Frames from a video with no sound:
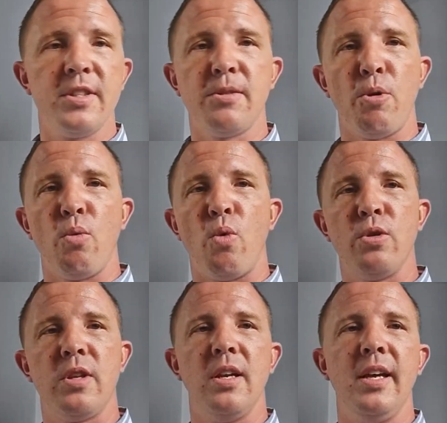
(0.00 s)
visible
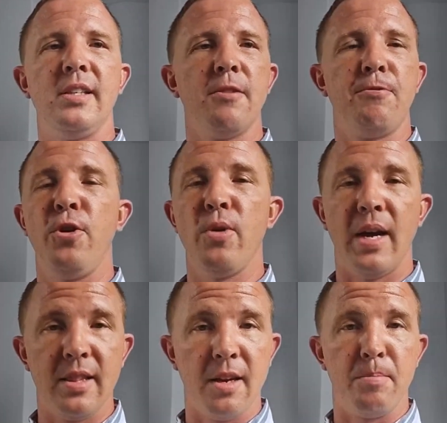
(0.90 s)
water leaks a few
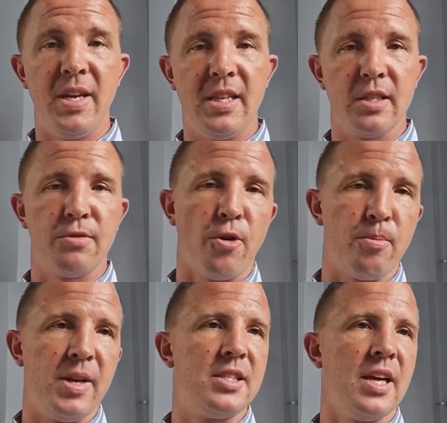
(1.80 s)
hundred meters
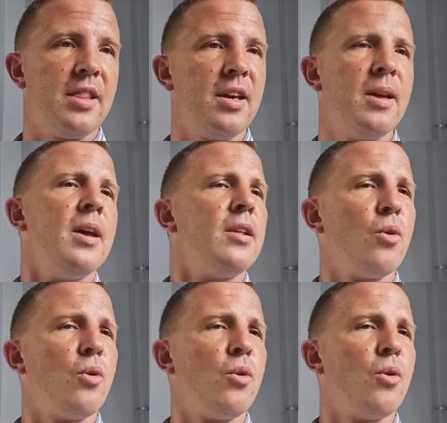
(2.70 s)
from each other.